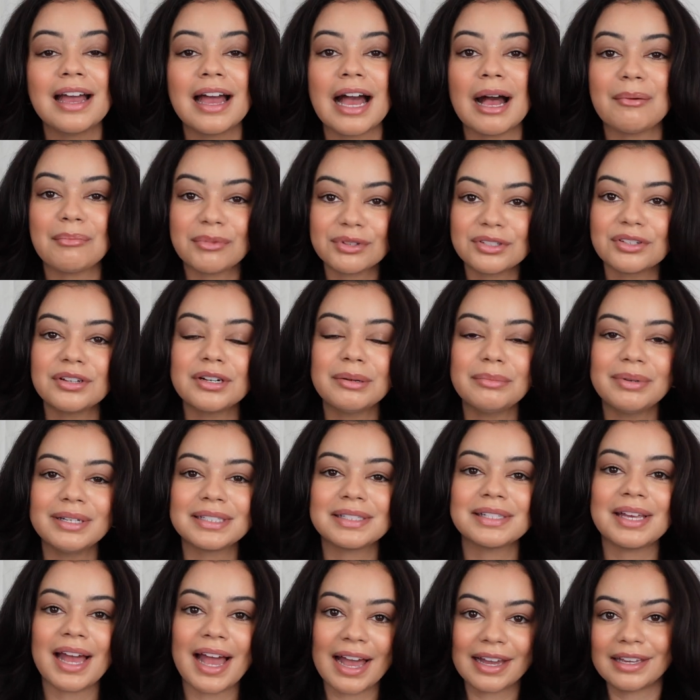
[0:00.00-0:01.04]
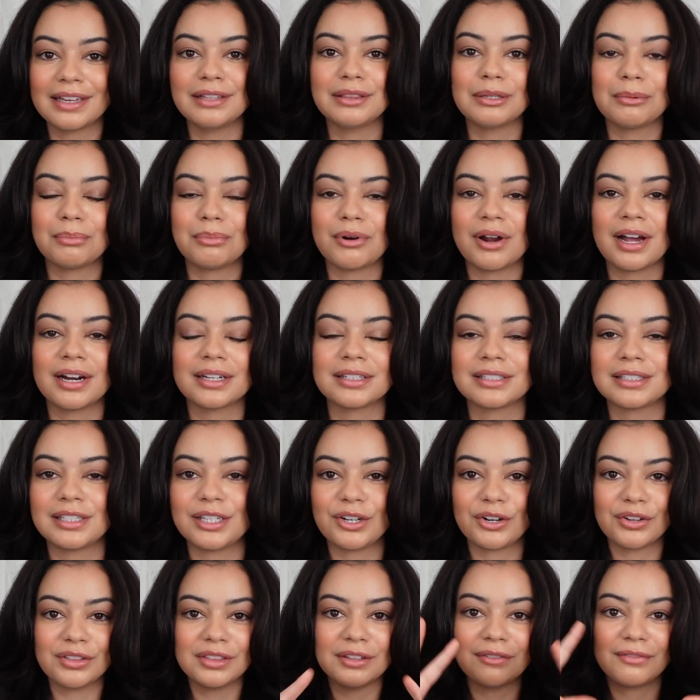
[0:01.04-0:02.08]
I'm also going to be tagging the products
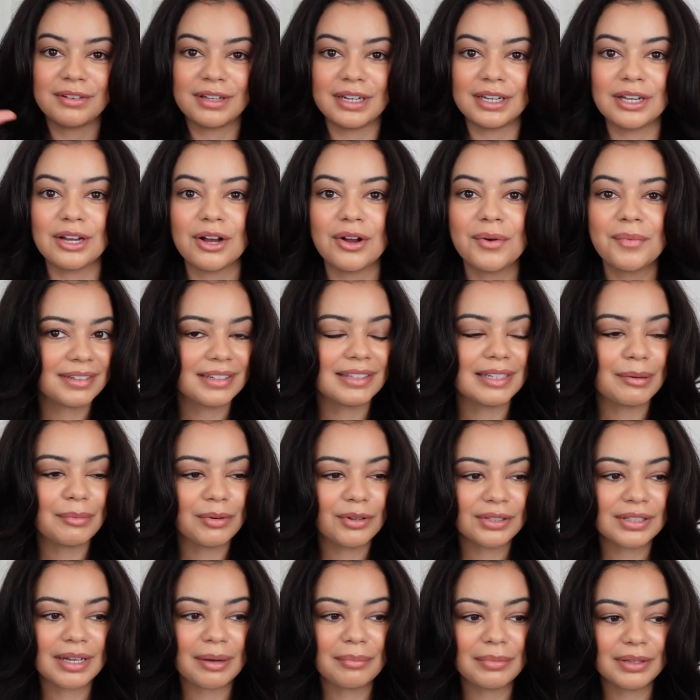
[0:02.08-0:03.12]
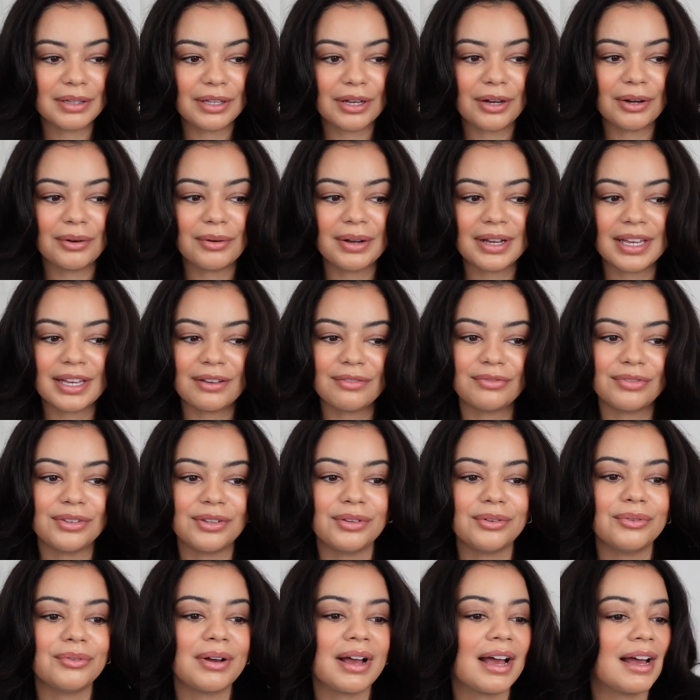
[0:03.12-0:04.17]
here in the video. Let me know down below if
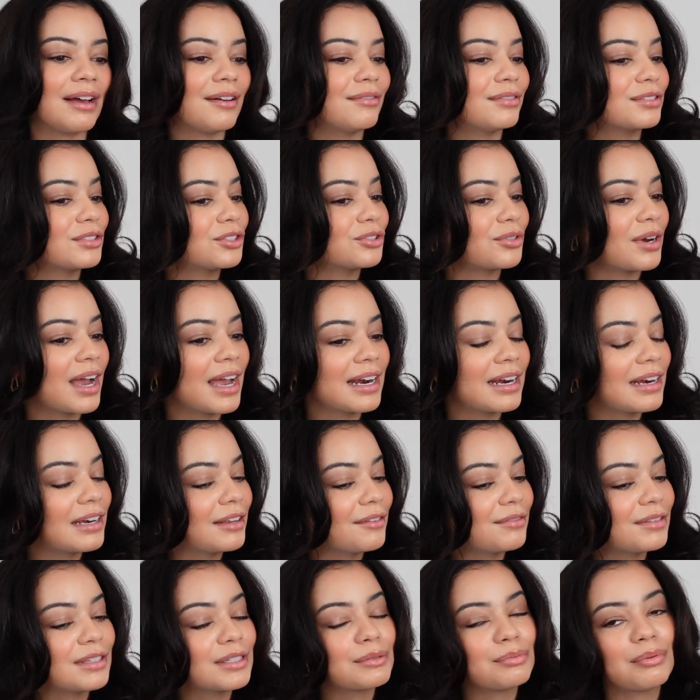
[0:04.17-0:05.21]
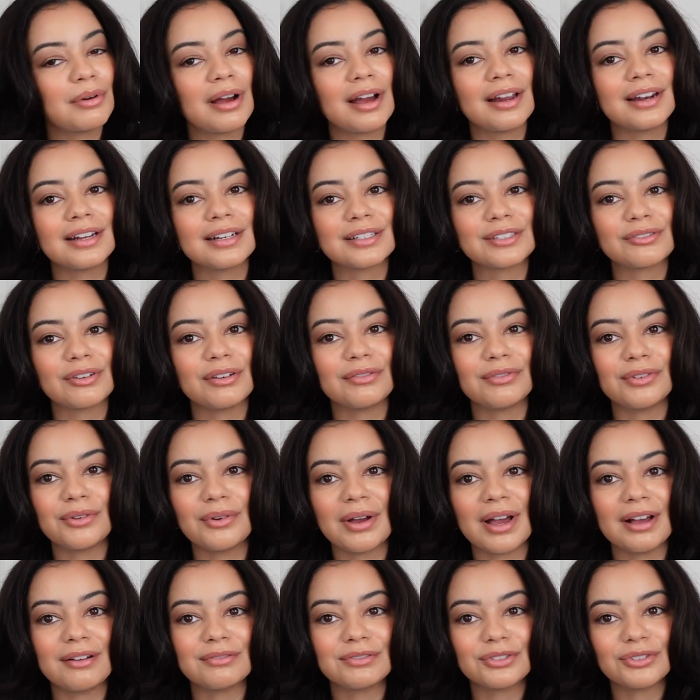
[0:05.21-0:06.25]
you have tried any of these products or if you
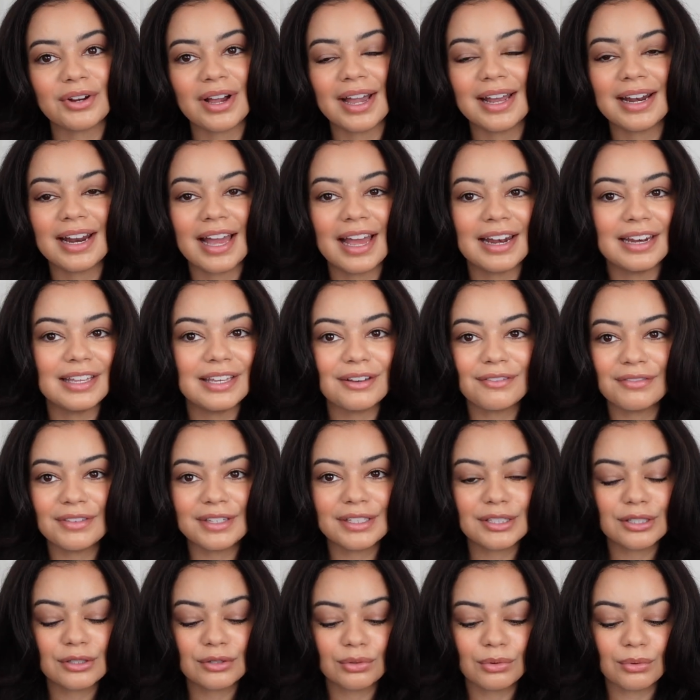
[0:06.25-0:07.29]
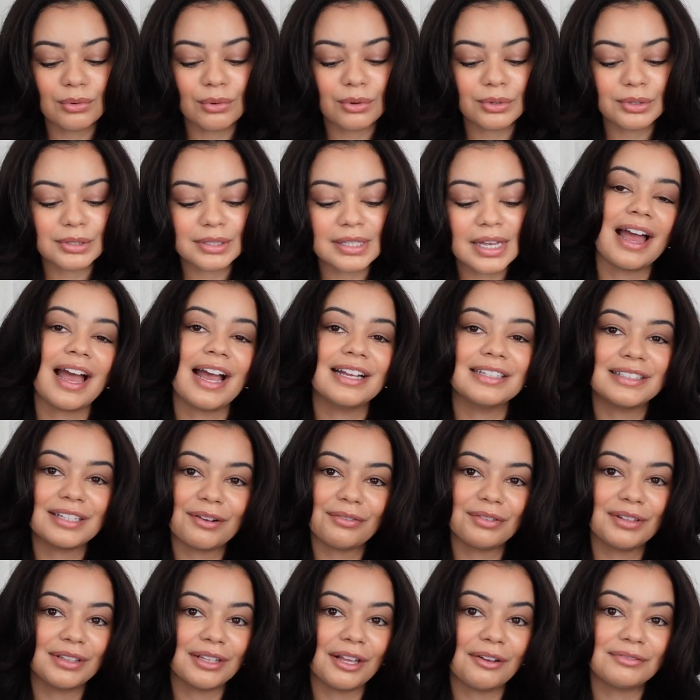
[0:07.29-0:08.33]
have tried any of these tools. I
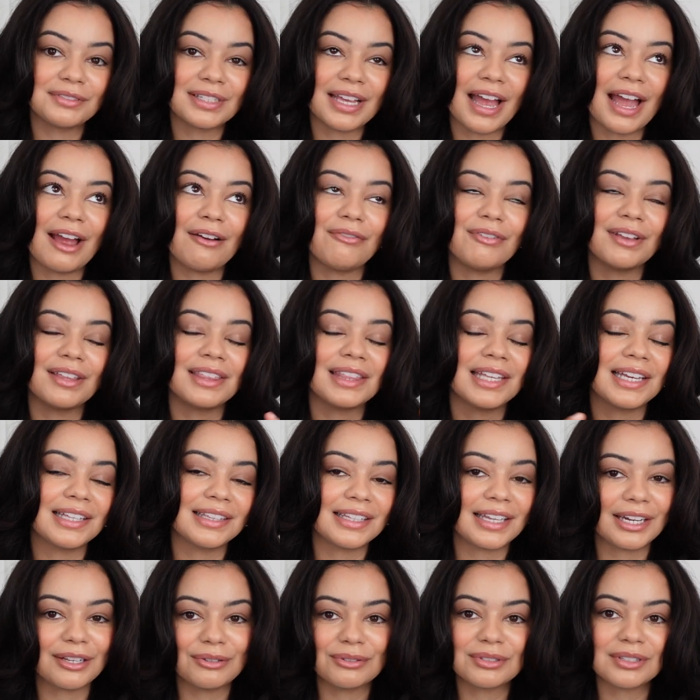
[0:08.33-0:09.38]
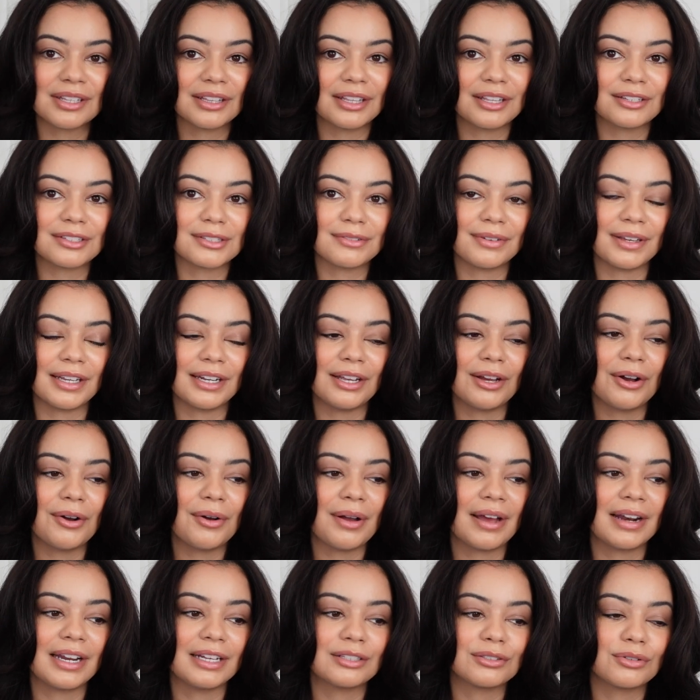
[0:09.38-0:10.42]
definitely loved everything that I used in this video
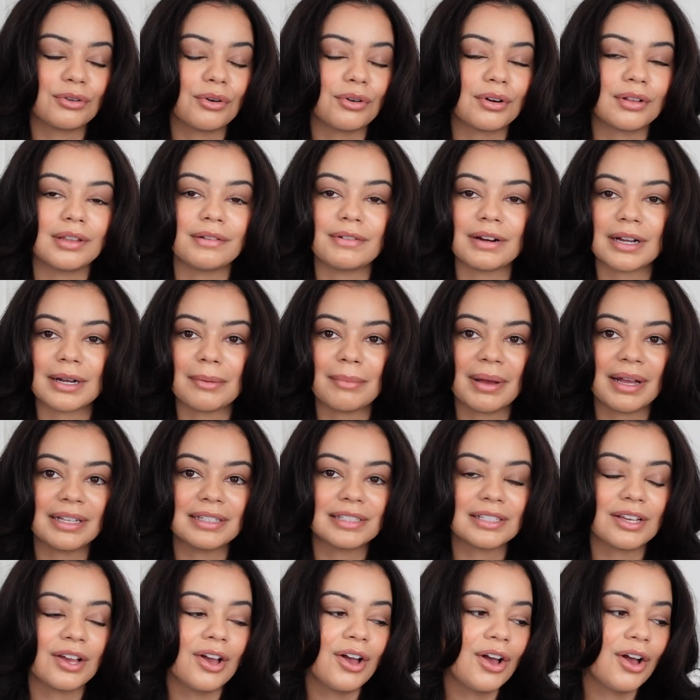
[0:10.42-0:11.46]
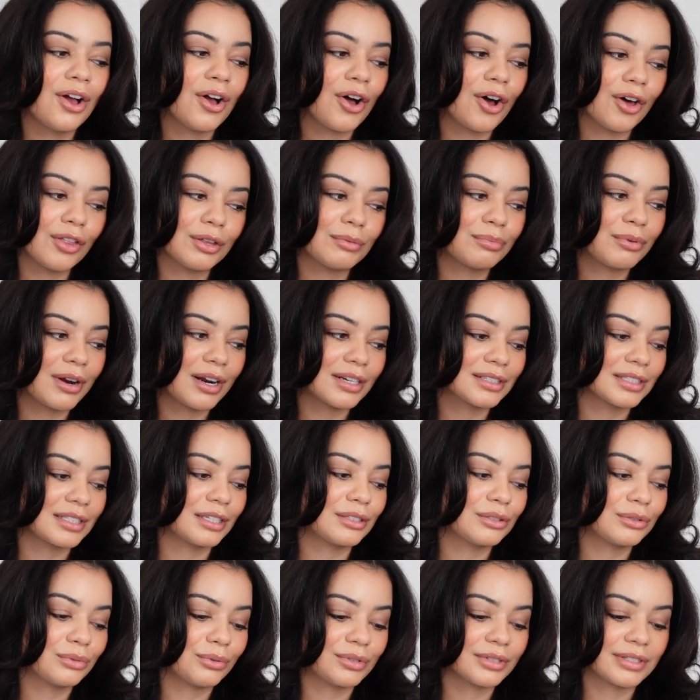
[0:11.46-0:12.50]
and I totally recommend all the products
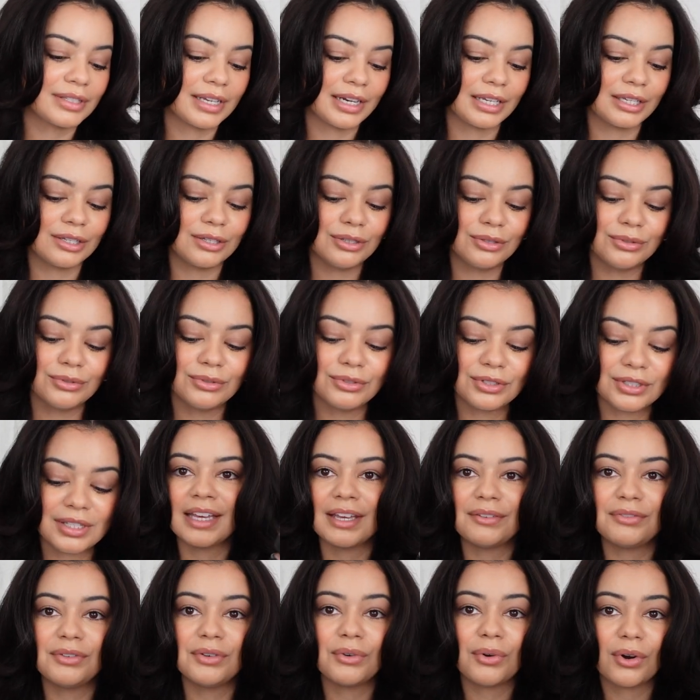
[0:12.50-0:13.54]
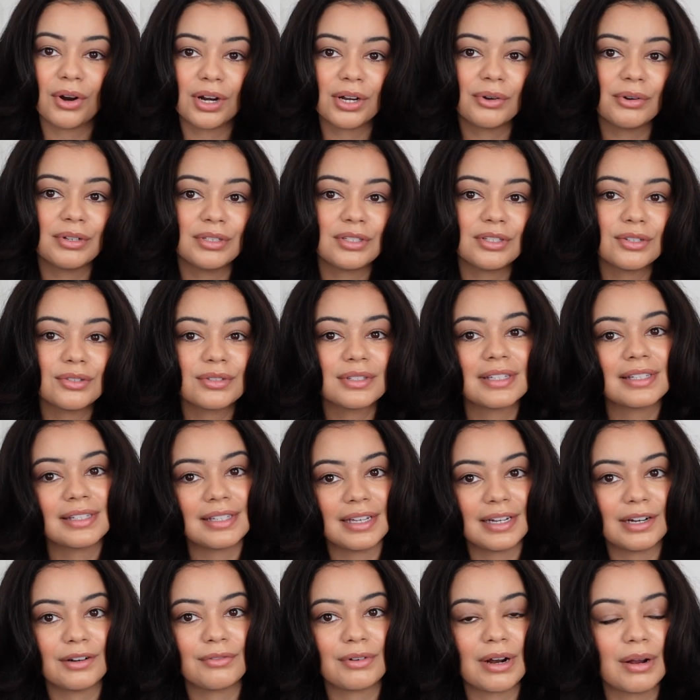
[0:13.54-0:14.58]
and tools that I used. If you are going to use this
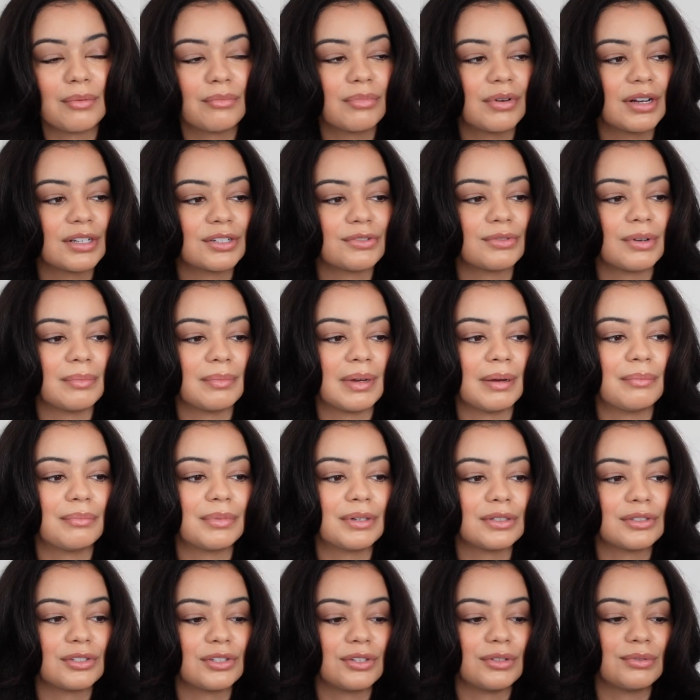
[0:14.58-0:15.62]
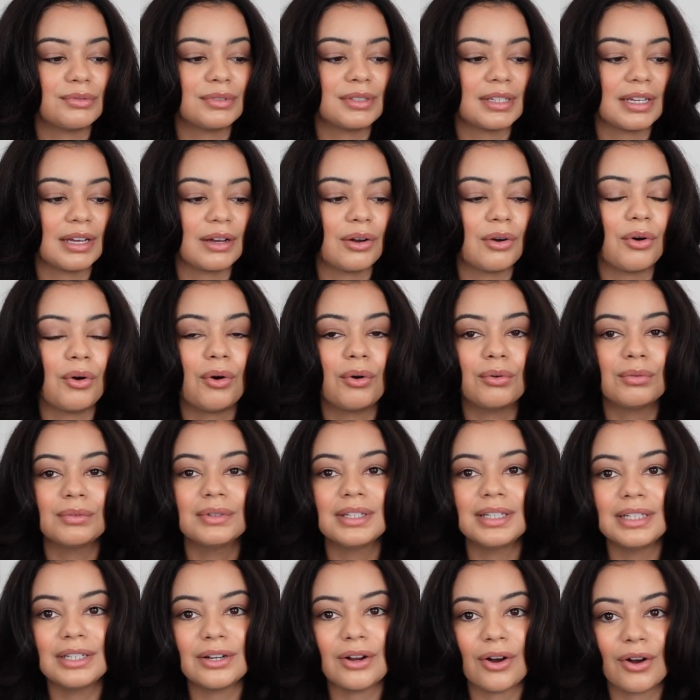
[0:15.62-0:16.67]
heated round brush, remember to use it
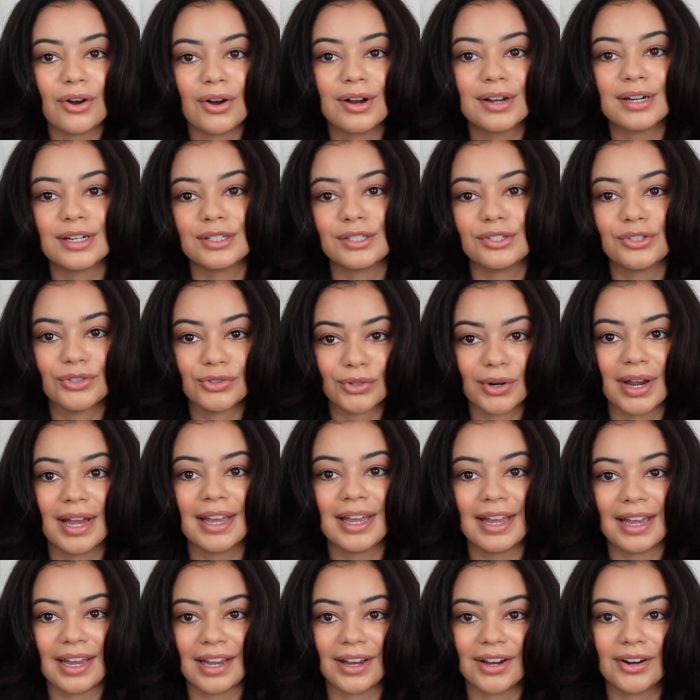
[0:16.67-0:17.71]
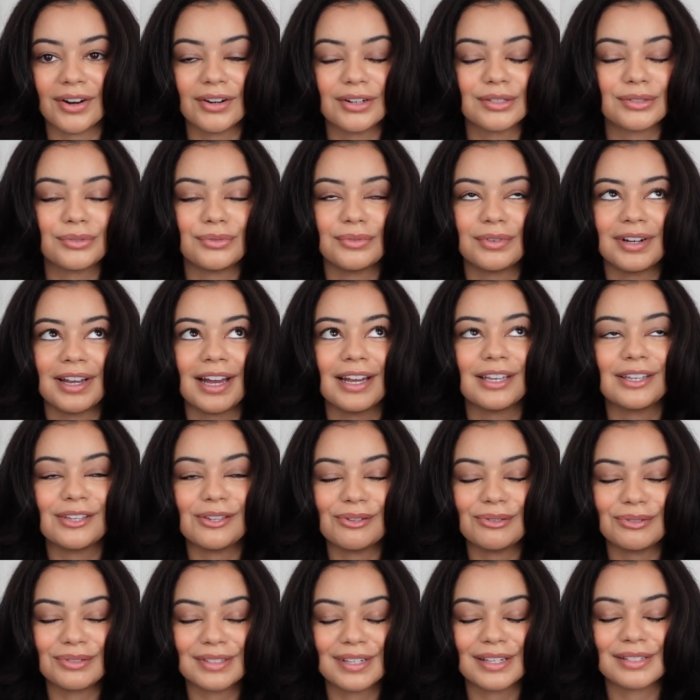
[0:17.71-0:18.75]
only on dry hair. Do not
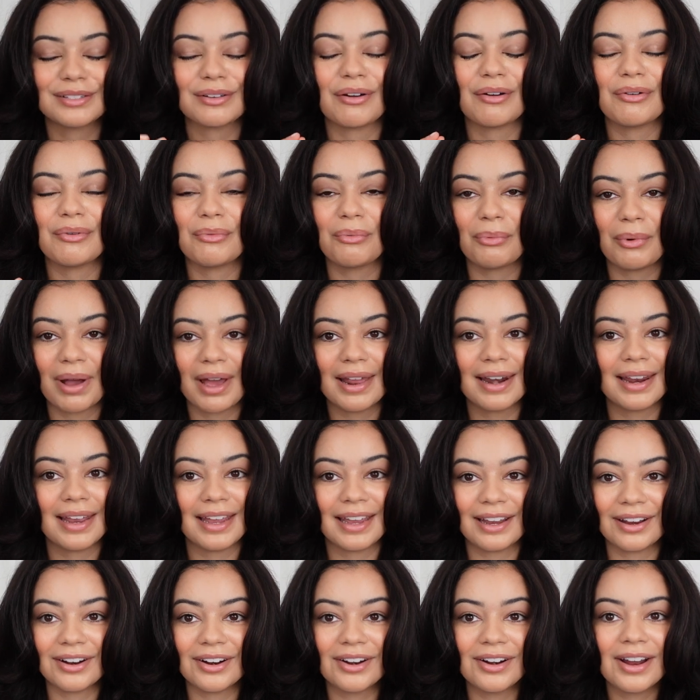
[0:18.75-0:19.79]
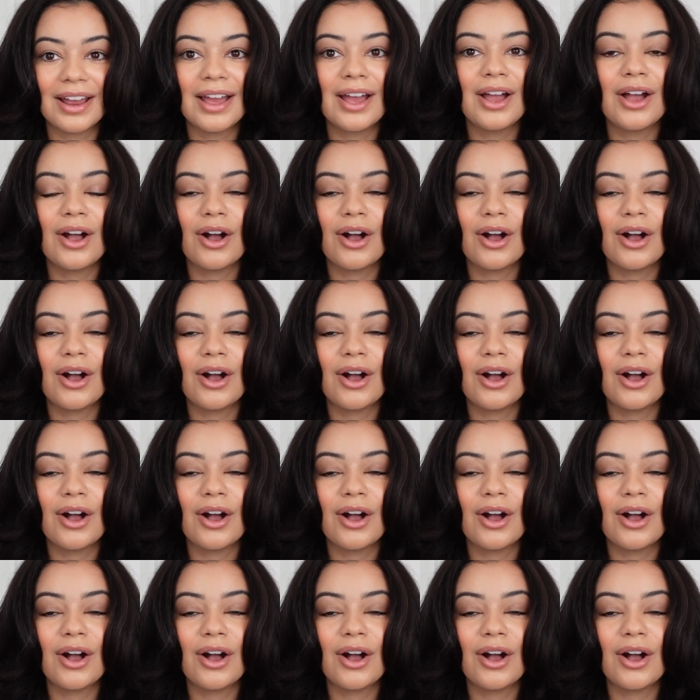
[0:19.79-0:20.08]
use this on wet hair.